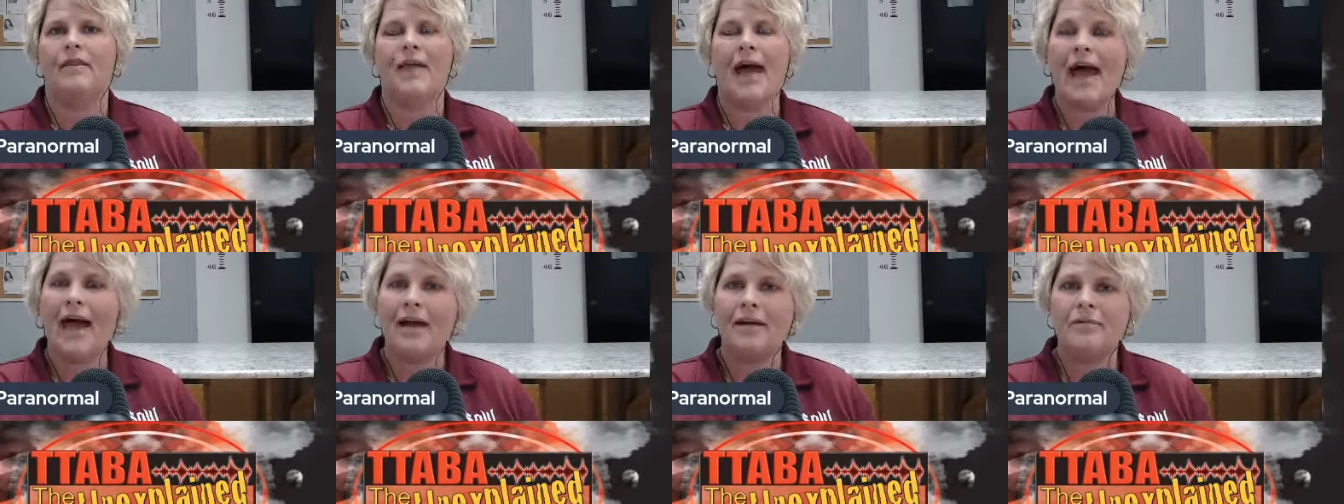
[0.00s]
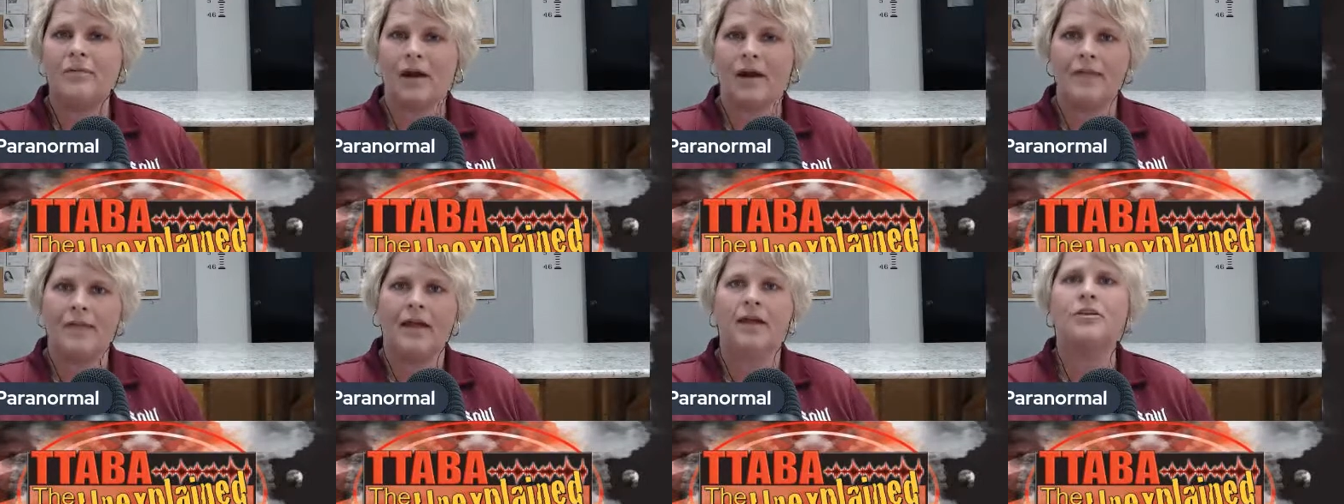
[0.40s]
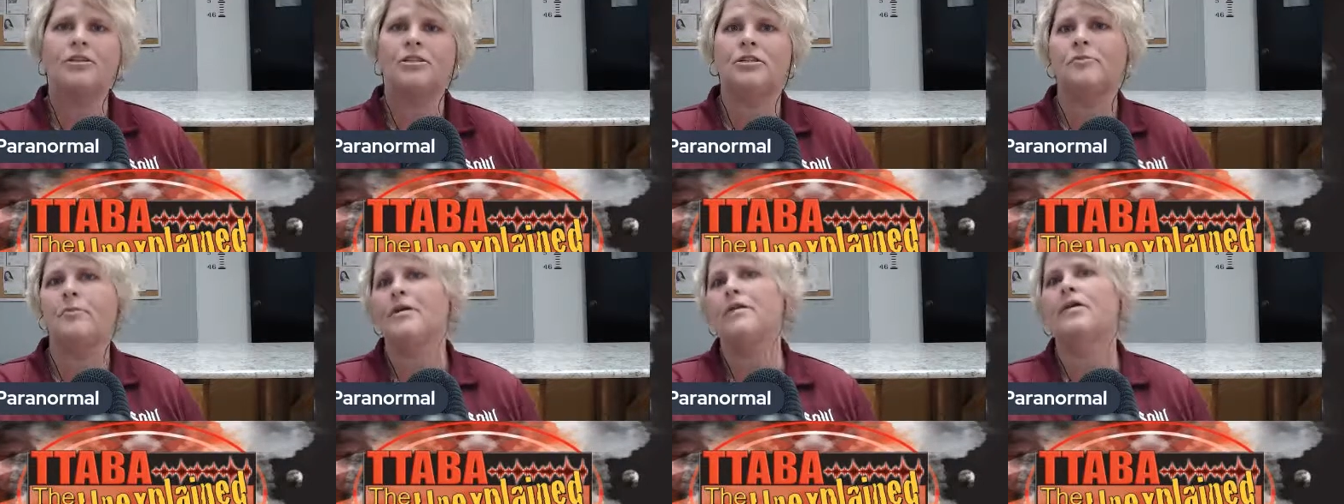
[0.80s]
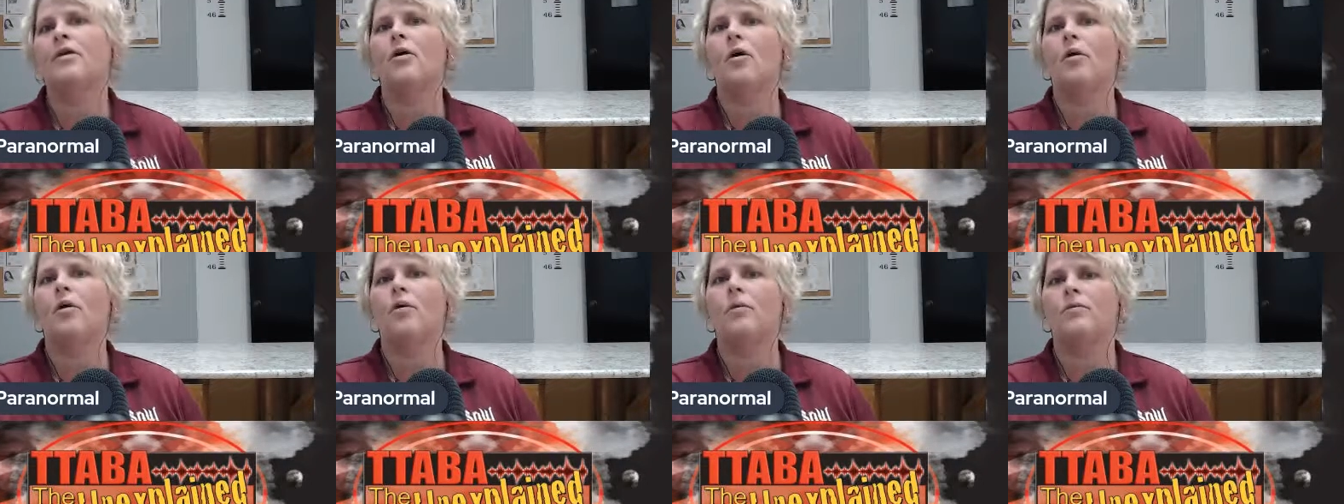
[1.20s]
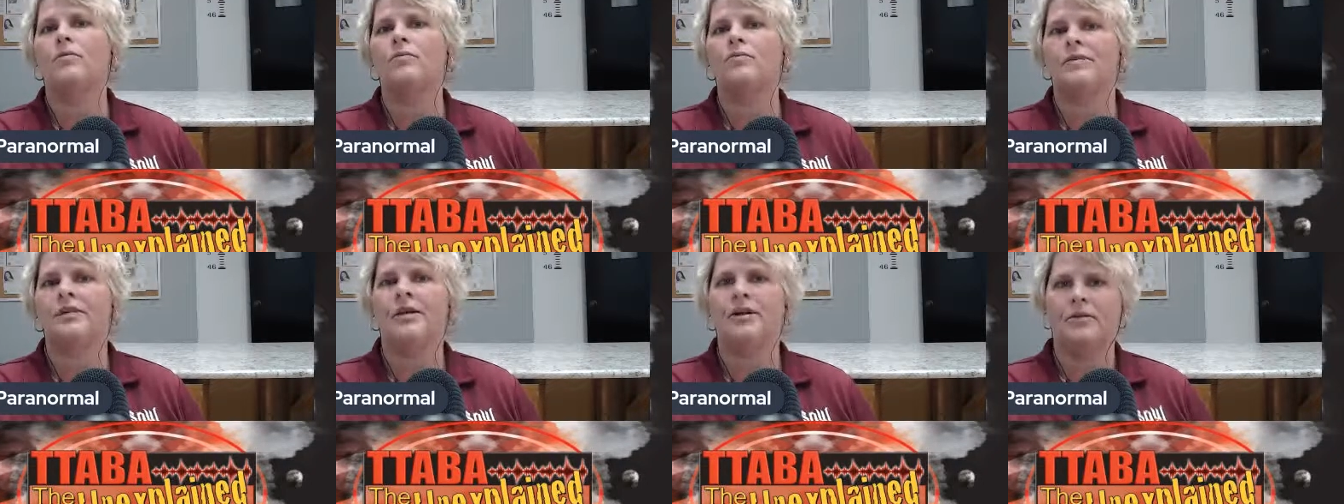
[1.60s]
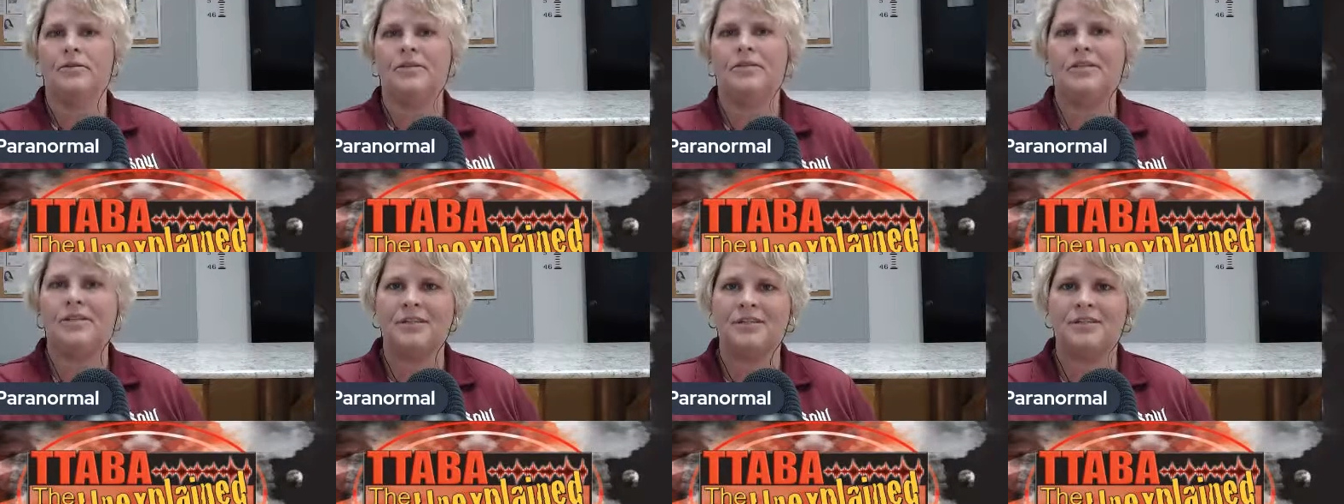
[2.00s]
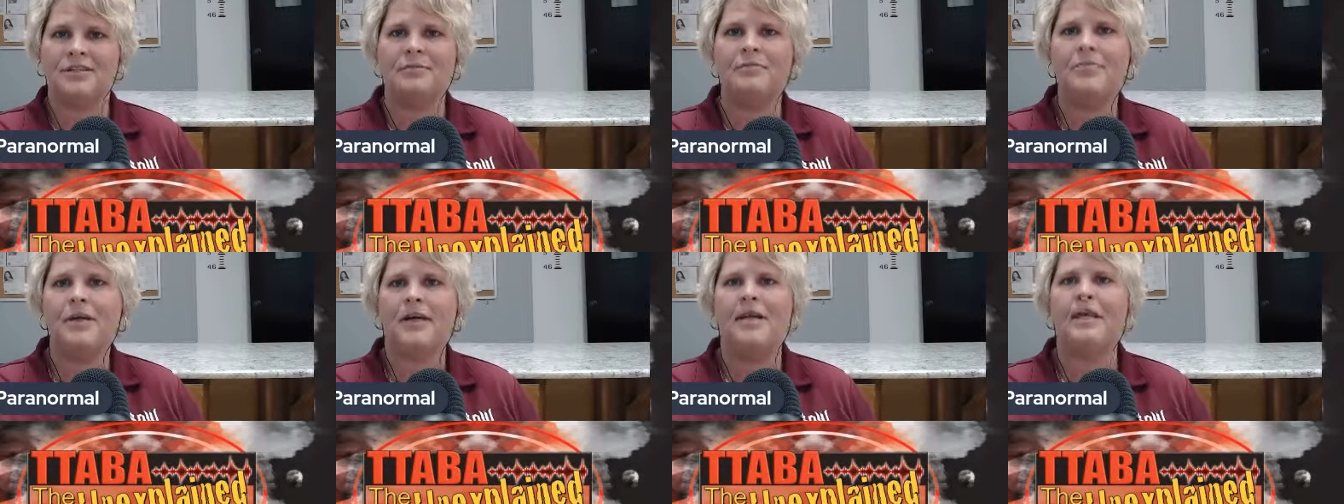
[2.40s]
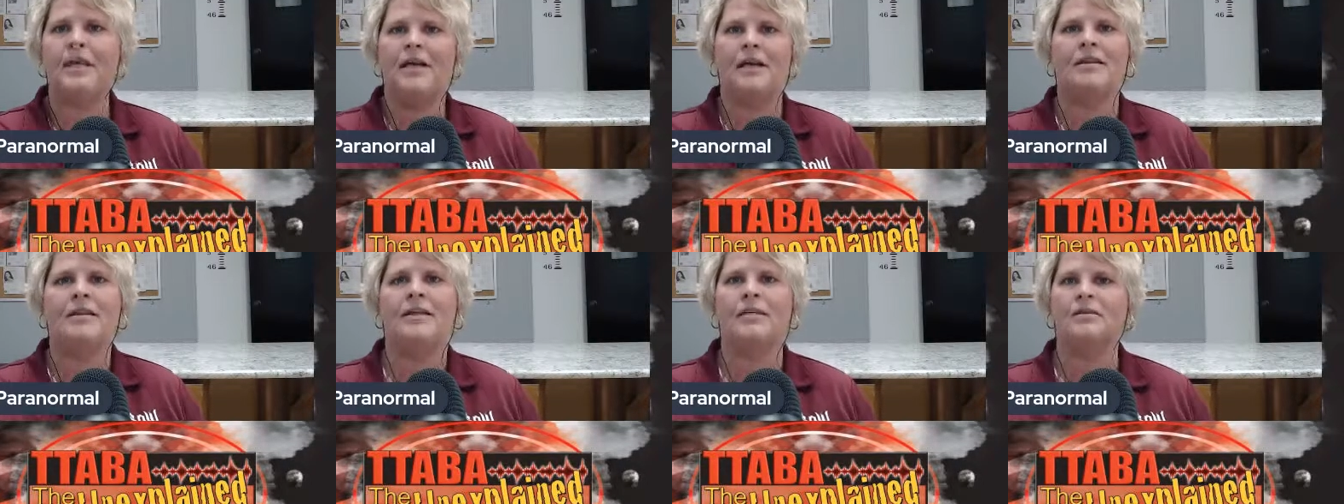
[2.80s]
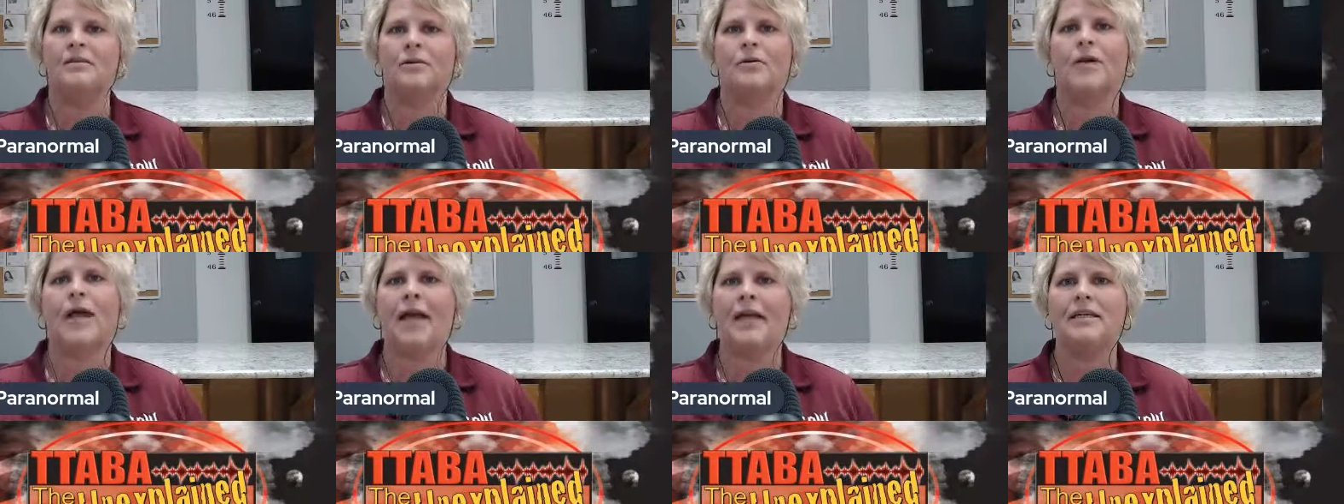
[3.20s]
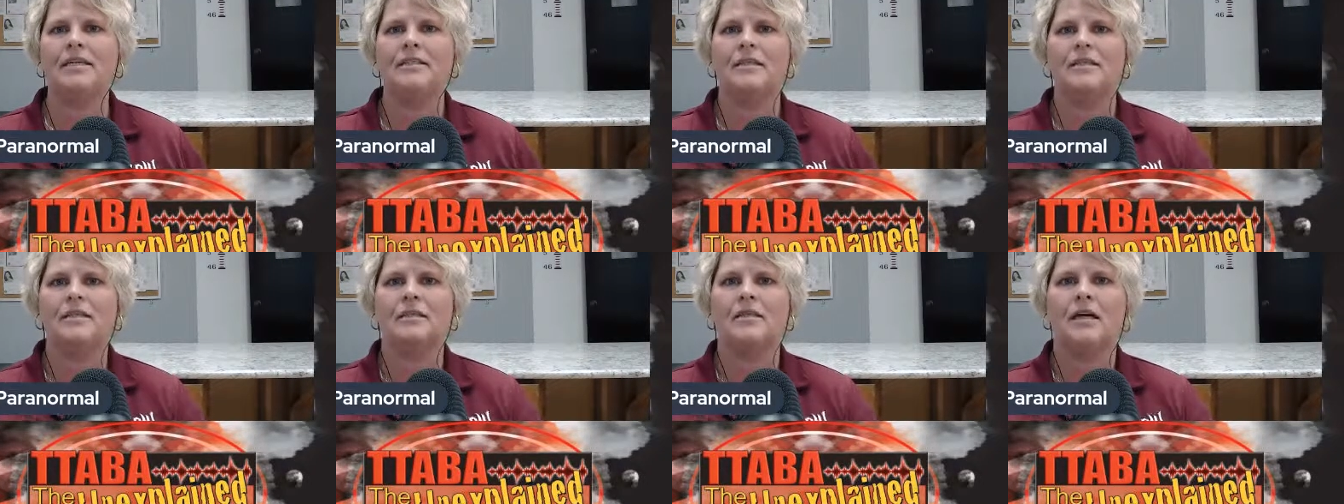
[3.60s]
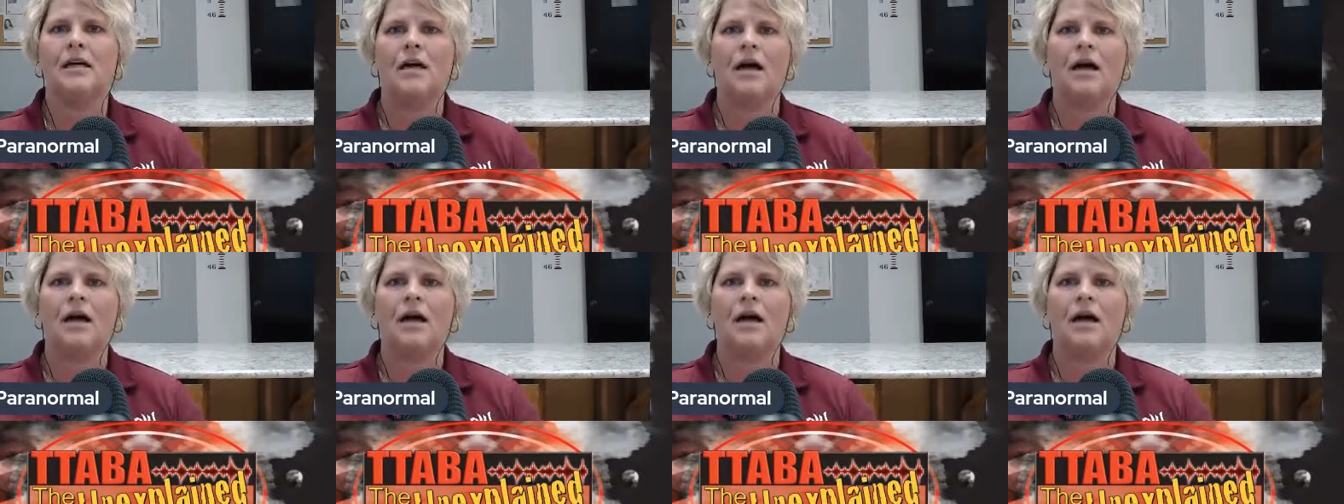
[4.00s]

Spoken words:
That right there should be the goal, to be in these locations.